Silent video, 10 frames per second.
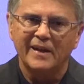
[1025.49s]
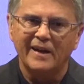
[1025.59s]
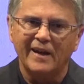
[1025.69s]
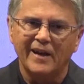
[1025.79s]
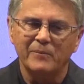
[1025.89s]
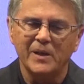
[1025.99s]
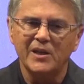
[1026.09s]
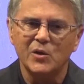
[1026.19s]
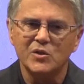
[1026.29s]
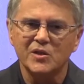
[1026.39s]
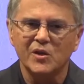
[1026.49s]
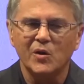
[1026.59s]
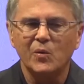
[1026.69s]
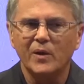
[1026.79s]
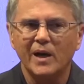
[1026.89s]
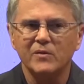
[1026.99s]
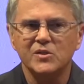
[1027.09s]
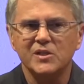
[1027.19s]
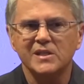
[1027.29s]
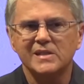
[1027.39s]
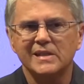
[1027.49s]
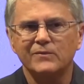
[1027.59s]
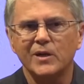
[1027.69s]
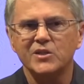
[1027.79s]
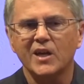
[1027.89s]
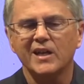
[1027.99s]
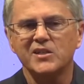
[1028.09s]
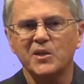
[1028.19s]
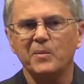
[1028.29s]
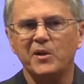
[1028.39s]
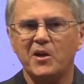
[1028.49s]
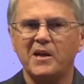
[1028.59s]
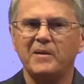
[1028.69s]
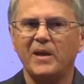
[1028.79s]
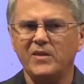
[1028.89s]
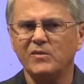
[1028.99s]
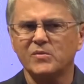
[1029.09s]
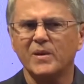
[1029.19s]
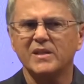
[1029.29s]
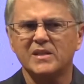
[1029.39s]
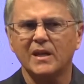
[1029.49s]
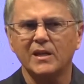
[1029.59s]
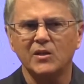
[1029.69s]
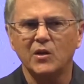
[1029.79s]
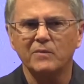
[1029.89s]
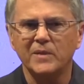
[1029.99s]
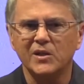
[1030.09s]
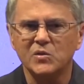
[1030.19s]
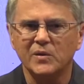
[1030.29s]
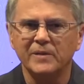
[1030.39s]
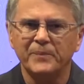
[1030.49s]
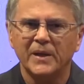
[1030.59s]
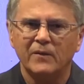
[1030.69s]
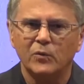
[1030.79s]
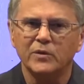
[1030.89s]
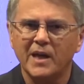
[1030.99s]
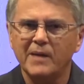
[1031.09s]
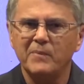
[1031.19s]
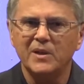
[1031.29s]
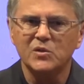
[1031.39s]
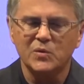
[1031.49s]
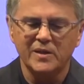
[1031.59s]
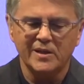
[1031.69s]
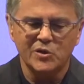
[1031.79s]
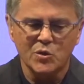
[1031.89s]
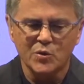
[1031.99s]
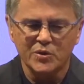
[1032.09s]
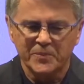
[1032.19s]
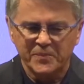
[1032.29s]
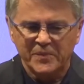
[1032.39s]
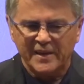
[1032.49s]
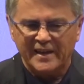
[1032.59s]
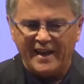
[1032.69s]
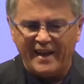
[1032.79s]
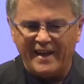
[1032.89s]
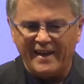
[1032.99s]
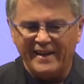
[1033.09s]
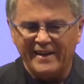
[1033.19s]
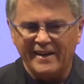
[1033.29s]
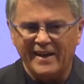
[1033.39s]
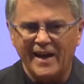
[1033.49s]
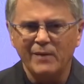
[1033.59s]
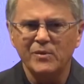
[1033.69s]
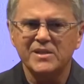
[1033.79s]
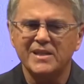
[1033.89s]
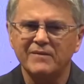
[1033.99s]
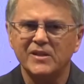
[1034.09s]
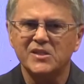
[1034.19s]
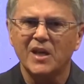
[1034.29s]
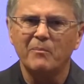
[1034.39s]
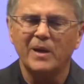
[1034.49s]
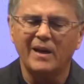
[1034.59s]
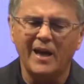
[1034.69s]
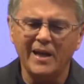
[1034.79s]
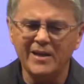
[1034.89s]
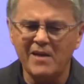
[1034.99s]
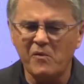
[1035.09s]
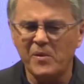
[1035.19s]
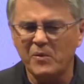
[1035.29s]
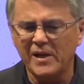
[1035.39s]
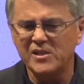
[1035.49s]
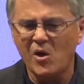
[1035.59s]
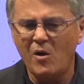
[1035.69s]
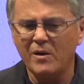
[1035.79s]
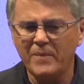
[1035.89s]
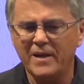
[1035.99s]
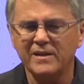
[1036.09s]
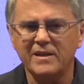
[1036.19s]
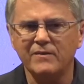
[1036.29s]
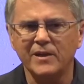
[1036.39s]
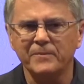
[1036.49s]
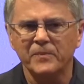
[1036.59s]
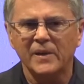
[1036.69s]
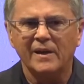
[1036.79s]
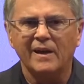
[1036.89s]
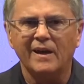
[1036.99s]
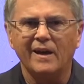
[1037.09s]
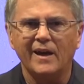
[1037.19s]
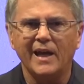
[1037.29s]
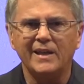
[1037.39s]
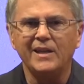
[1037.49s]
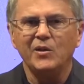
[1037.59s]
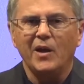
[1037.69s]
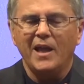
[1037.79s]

uh, many years ago when I was just uh, fresh out of seminary, and I think it was my second year of ministry, full time ministry in a church. And uh, I was given some, but I had never been really taught about giving, uh, and neither,